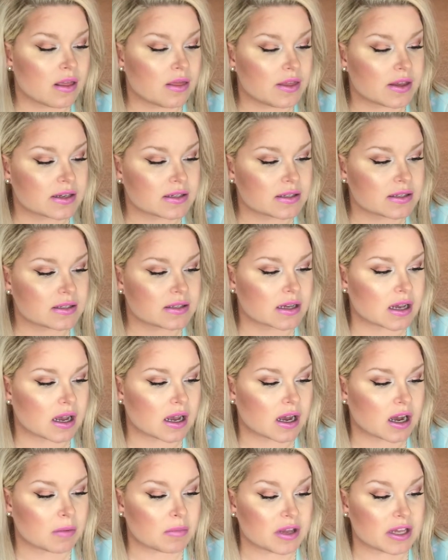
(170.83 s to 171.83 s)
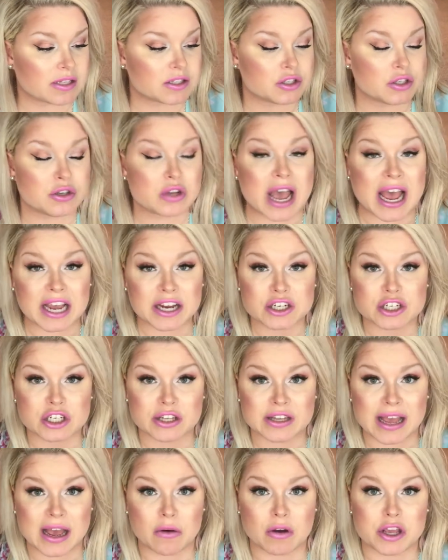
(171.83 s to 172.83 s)
This um, is
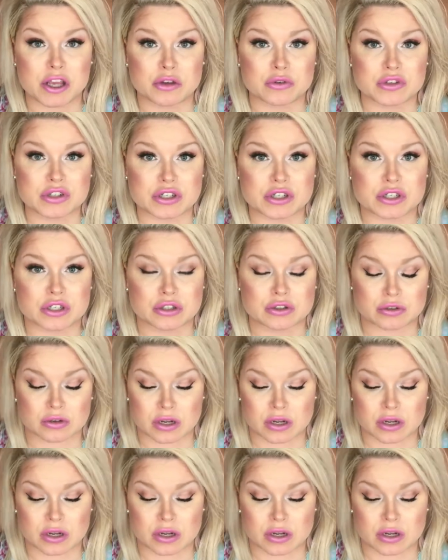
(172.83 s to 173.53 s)
actually how I used to,